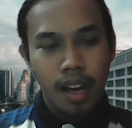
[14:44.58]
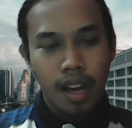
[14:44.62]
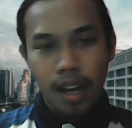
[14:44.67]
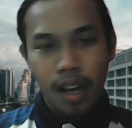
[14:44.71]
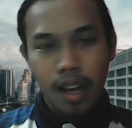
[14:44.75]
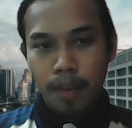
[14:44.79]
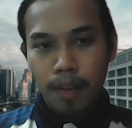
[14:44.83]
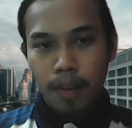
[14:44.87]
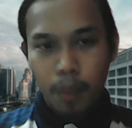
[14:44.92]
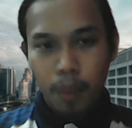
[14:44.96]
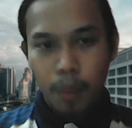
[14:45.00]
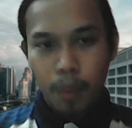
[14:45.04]

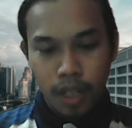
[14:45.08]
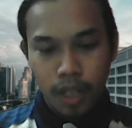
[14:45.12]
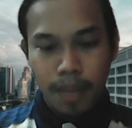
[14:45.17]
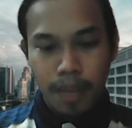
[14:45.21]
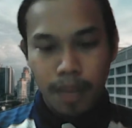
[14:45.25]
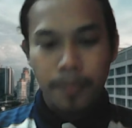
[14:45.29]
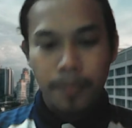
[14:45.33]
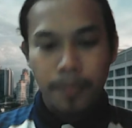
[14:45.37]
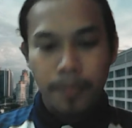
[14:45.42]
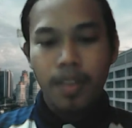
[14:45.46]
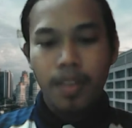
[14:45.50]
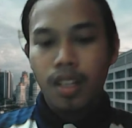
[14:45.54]
program.
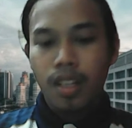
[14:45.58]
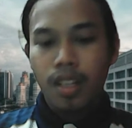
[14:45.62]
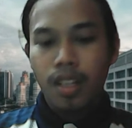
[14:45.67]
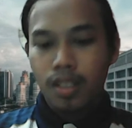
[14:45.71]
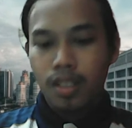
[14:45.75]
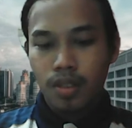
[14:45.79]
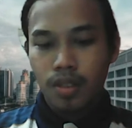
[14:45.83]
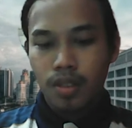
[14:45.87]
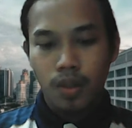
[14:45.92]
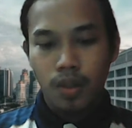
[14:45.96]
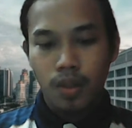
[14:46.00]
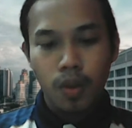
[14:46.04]

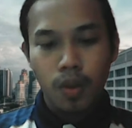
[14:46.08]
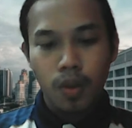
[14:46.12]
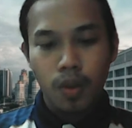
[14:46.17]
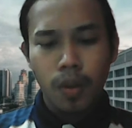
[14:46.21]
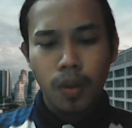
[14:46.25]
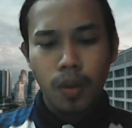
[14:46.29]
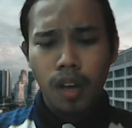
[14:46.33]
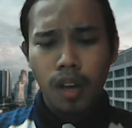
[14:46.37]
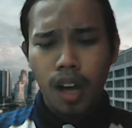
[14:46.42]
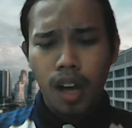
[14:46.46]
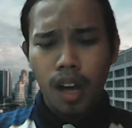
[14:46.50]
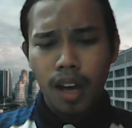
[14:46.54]
So,
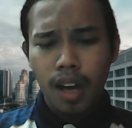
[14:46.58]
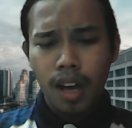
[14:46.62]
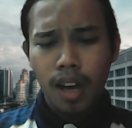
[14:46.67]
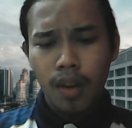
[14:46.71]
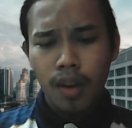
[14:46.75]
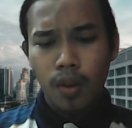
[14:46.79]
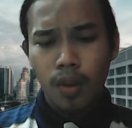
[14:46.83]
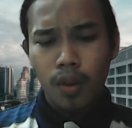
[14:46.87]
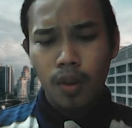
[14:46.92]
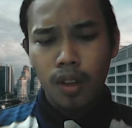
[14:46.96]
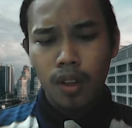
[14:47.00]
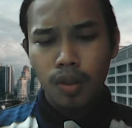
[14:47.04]
I
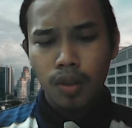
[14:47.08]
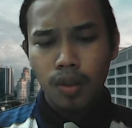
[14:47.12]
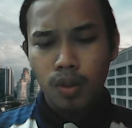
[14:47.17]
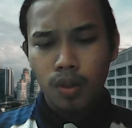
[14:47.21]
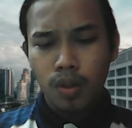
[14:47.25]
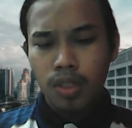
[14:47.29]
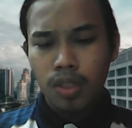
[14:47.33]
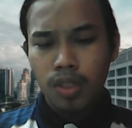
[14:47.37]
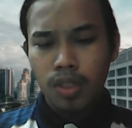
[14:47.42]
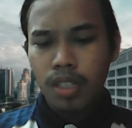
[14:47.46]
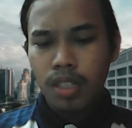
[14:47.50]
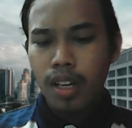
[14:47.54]
want to
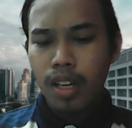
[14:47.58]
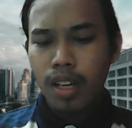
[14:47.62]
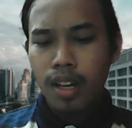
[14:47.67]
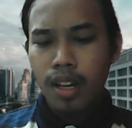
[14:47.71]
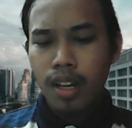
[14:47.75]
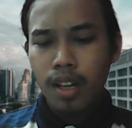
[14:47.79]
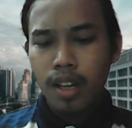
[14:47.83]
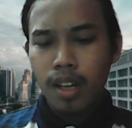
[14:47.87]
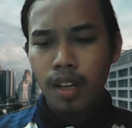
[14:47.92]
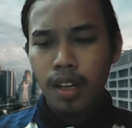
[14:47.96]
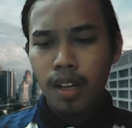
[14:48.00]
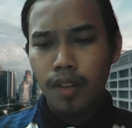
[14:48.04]

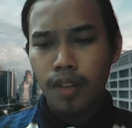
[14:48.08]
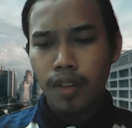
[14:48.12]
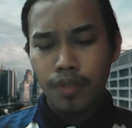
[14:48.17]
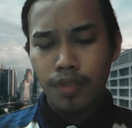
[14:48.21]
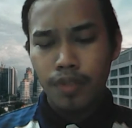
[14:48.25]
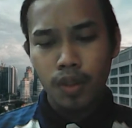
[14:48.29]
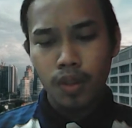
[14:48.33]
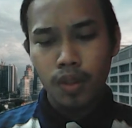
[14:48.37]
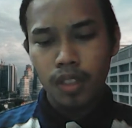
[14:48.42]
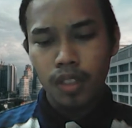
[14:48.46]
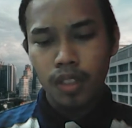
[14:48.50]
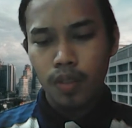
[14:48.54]
share a few
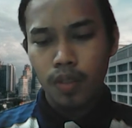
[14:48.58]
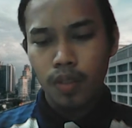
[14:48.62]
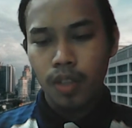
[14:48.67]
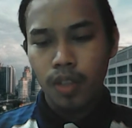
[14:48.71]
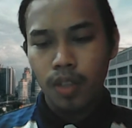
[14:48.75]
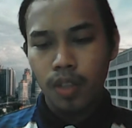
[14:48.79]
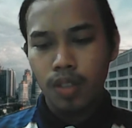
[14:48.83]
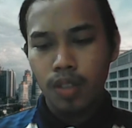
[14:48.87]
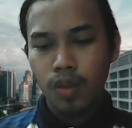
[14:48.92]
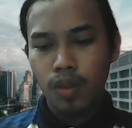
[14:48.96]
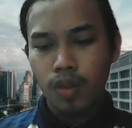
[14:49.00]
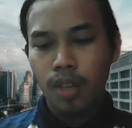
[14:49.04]
tips with
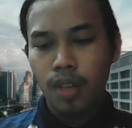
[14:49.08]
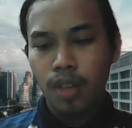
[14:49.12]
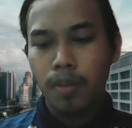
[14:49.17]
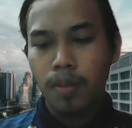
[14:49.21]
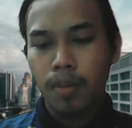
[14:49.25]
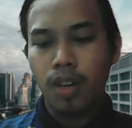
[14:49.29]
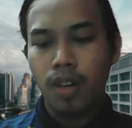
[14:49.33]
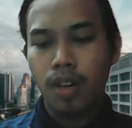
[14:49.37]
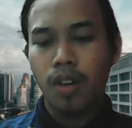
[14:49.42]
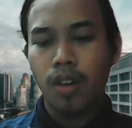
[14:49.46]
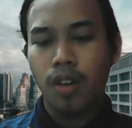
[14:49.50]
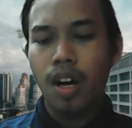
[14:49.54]
you about
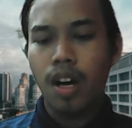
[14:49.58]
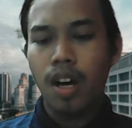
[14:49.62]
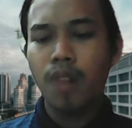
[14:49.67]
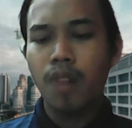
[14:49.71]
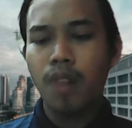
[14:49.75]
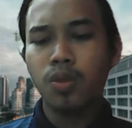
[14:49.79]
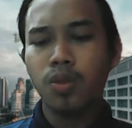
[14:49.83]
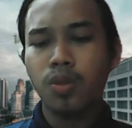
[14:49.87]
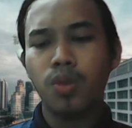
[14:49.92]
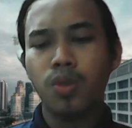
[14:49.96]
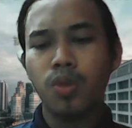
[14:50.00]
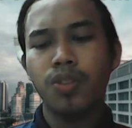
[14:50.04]
how
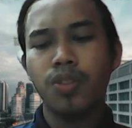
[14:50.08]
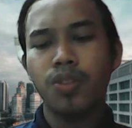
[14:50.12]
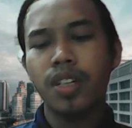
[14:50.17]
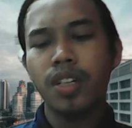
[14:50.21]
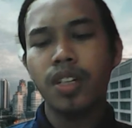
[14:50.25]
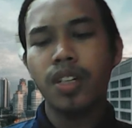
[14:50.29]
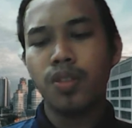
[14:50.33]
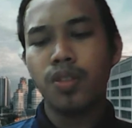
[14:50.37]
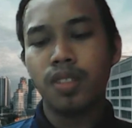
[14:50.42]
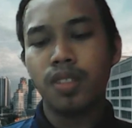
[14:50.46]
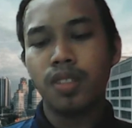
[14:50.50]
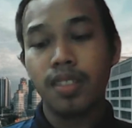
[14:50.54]
to reduce
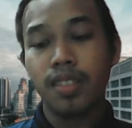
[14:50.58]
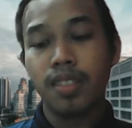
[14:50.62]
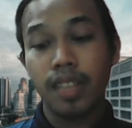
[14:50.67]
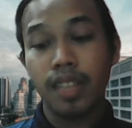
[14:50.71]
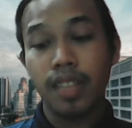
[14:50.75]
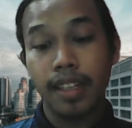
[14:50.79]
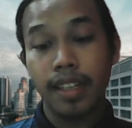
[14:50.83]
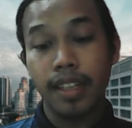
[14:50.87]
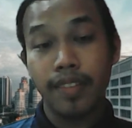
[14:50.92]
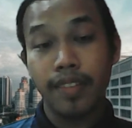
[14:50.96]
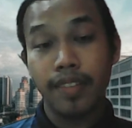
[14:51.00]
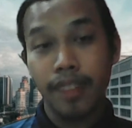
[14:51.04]
the side
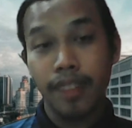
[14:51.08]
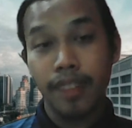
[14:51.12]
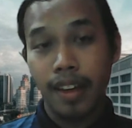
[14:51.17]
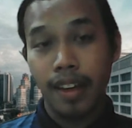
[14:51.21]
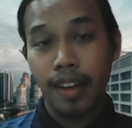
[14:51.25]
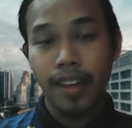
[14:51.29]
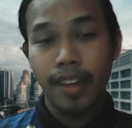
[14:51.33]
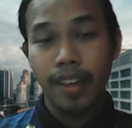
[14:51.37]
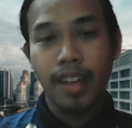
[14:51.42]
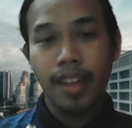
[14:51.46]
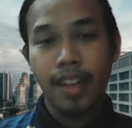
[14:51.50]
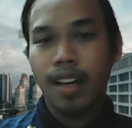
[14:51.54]
effect.
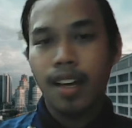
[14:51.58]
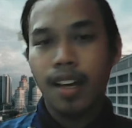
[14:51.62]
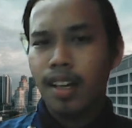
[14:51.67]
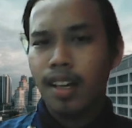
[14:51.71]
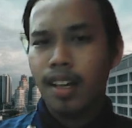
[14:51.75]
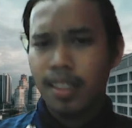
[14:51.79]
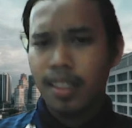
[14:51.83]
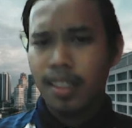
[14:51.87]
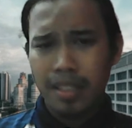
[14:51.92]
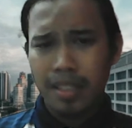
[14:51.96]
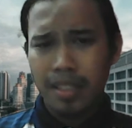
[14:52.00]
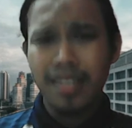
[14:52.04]

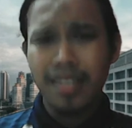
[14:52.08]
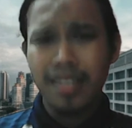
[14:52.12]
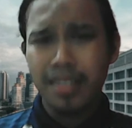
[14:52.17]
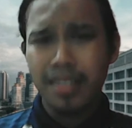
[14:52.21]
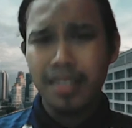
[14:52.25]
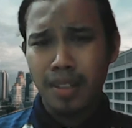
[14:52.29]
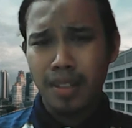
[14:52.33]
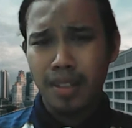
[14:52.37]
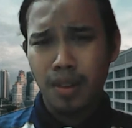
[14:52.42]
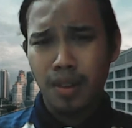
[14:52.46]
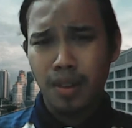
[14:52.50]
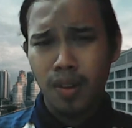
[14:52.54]
This
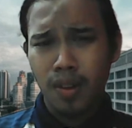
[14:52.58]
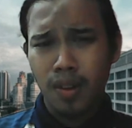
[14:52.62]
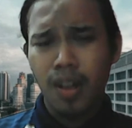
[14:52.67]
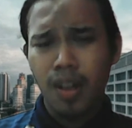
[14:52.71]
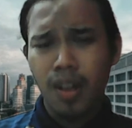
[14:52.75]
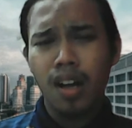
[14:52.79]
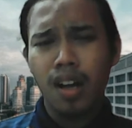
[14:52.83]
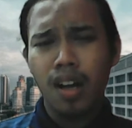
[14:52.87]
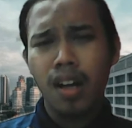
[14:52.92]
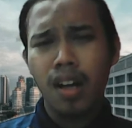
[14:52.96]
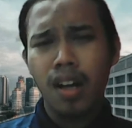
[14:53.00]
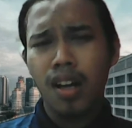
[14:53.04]

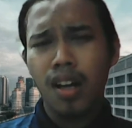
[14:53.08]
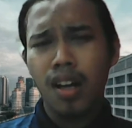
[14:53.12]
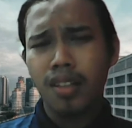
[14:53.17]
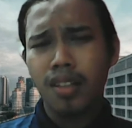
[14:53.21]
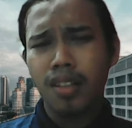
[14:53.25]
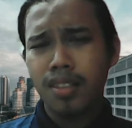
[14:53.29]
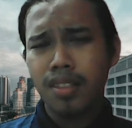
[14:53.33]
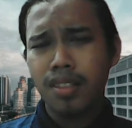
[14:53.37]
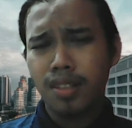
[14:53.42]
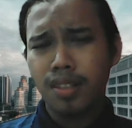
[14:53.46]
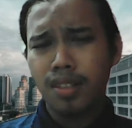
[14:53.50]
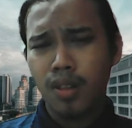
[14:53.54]
this
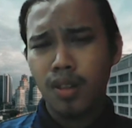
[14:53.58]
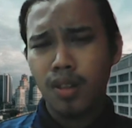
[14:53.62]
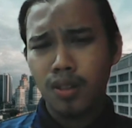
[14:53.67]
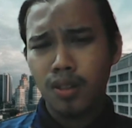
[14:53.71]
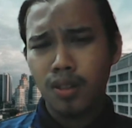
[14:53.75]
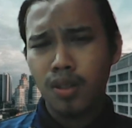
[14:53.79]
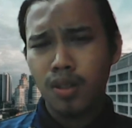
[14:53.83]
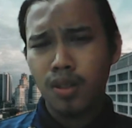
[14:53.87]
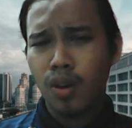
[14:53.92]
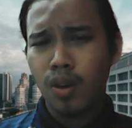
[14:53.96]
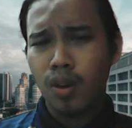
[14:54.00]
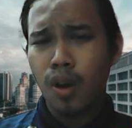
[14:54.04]
is
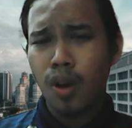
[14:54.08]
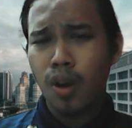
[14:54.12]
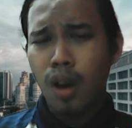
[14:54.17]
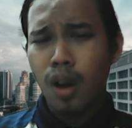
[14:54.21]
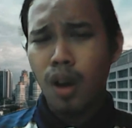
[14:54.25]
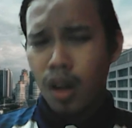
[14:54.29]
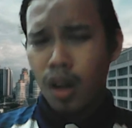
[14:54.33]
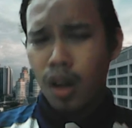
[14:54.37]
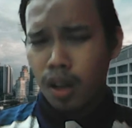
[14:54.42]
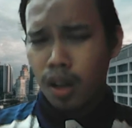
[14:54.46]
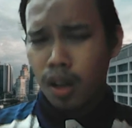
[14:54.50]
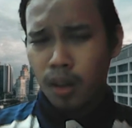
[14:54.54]
also
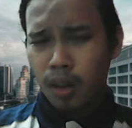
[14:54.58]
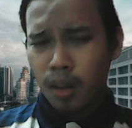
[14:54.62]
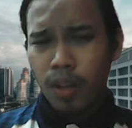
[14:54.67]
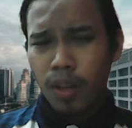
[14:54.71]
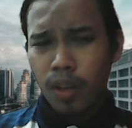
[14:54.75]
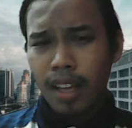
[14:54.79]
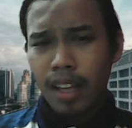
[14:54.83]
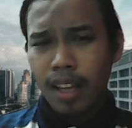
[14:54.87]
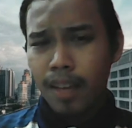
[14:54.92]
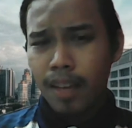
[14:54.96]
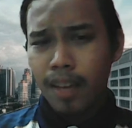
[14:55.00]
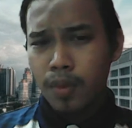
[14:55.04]
will
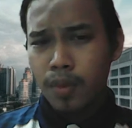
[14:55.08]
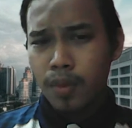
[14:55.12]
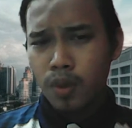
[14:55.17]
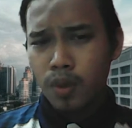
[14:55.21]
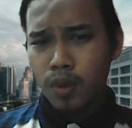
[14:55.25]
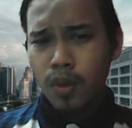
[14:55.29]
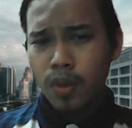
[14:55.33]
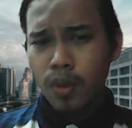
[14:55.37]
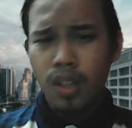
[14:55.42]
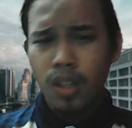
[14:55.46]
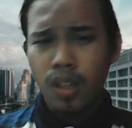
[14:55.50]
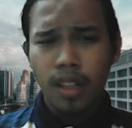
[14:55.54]
help you
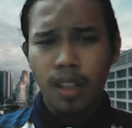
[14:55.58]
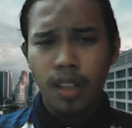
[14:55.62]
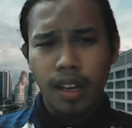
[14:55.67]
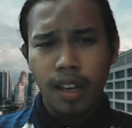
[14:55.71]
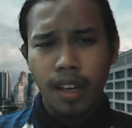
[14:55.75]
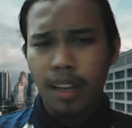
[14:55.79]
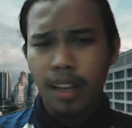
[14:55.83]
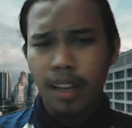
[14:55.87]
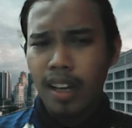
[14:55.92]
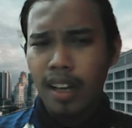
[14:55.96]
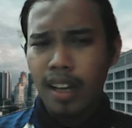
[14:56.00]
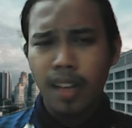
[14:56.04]
and
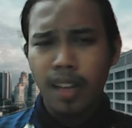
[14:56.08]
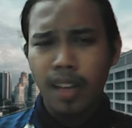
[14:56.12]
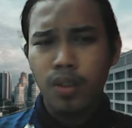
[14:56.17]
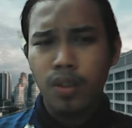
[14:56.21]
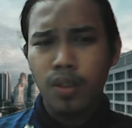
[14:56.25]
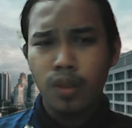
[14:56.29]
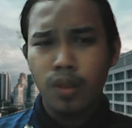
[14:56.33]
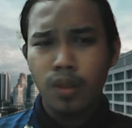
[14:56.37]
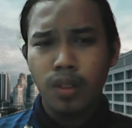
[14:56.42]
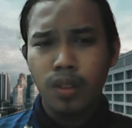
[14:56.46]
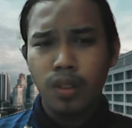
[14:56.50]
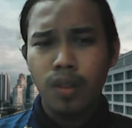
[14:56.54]
I
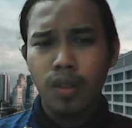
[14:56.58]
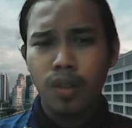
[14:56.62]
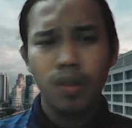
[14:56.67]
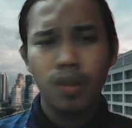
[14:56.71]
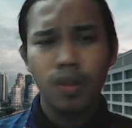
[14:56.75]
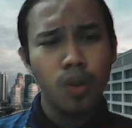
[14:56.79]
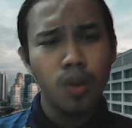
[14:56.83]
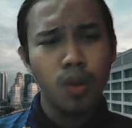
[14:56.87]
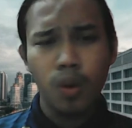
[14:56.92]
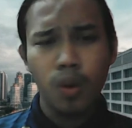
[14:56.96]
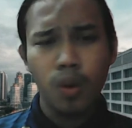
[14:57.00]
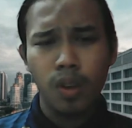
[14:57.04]
don't
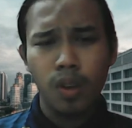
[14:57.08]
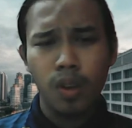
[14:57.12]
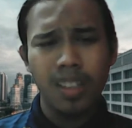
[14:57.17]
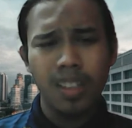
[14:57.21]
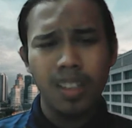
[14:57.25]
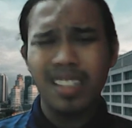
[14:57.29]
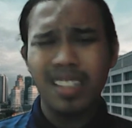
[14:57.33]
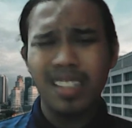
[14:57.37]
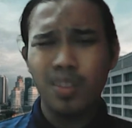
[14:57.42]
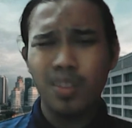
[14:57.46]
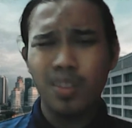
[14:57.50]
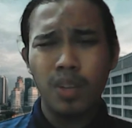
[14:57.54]
know
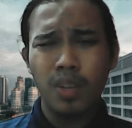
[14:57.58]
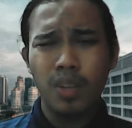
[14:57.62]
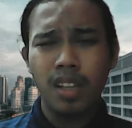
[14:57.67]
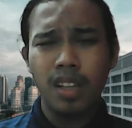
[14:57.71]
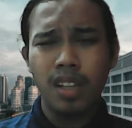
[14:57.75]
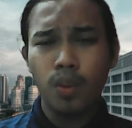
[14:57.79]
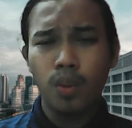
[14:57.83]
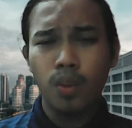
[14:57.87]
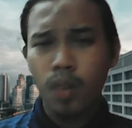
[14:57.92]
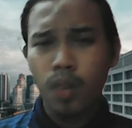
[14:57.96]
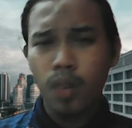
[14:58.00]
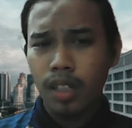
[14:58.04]
it will
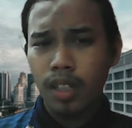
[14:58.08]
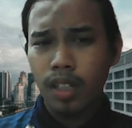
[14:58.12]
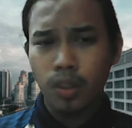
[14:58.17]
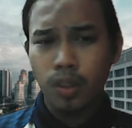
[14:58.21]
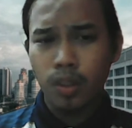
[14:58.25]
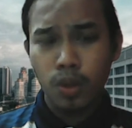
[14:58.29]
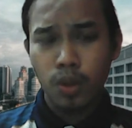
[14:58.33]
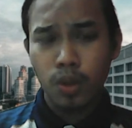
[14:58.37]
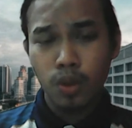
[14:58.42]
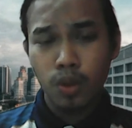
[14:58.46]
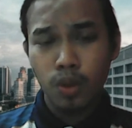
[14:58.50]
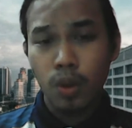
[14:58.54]
work to
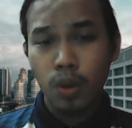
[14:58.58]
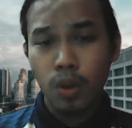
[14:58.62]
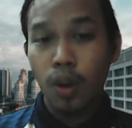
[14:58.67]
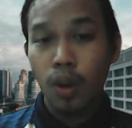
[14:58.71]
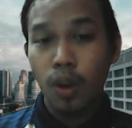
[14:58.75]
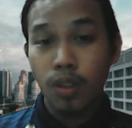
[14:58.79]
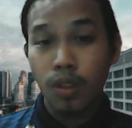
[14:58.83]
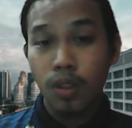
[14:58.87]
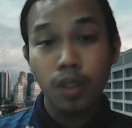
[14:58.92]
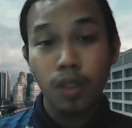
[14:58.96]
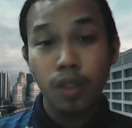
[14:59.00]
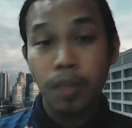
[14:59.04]
you or
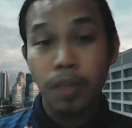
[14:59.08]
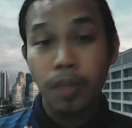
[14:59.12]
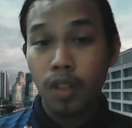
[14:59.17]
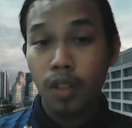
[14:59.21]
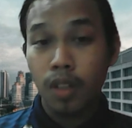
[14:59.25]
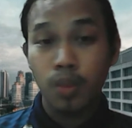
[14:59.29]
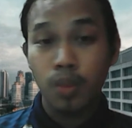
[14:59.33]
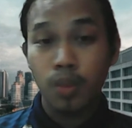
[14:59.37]
not because